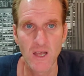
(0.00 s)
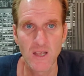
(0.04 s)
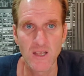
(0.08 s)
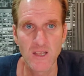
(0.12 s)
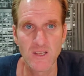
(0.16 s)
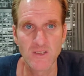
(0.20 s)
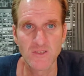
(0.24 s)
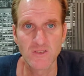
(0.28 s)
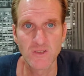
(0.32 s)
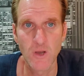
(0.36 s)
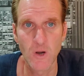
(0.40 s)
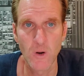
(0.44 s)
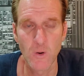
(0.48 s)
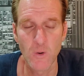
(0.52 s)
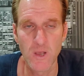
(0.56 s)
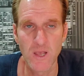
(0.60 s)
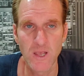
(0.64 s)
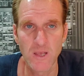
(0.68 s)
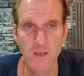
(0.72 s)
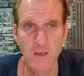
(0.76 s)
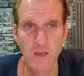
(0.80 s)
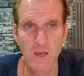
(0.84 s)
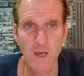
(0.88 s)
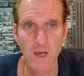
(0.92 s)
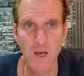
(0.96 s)
is
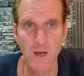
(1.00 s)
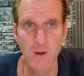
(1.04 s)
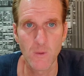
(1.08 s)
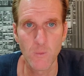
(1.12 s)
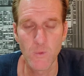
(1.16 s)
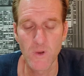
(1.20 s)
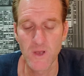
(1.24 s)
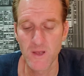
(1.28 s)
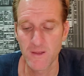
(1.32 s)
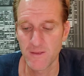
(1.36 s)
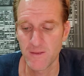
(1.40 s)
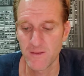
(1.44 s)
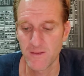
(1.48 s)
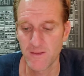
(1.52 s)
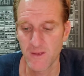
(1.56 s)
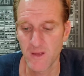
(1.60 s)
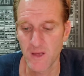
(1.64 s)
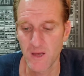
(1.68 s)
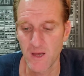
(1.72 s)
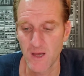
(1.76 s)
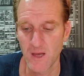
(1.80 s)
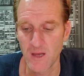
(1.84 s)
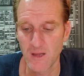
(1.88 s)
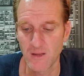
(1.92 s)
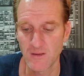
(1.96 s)
going with
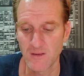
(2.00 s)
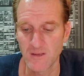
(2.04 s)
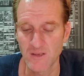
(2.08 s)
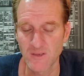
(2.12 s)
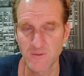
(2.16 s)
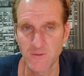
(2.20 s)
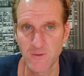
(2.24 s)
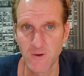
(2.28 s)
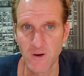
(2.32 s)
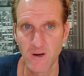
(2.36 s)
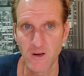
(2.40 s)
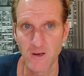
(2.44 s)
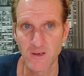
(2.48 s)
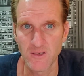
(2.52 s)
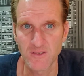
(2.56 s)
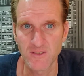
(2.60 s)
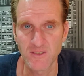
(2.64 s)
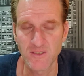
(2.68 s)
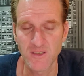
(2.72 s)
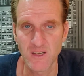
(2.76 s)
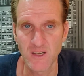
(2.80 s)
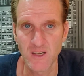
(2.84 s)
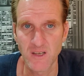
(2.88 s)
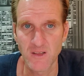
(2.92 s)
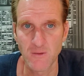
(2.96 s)
as far
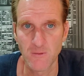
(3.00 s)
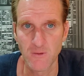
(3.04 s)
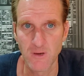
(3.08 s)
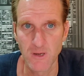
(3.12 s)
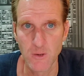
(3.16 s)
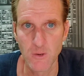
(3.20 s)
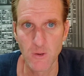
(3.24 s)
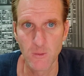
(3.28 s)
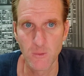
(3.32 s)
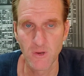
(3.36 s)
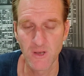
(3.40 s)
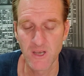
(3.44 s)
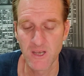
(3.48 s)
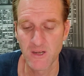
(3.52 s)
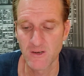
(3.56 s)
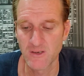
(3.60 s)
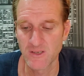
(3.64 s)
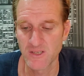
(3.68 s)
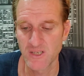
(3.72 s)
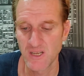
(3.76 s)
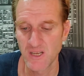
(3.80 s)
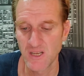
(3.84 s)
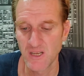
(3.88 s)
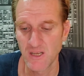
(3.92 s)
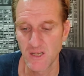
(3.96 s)
as the renewable
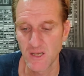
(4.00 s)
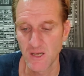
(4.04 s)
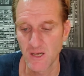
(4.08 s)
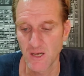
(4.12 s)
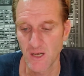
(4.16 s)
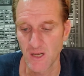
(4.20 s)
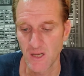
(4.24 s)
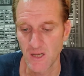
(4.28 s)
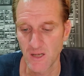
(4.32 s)
energy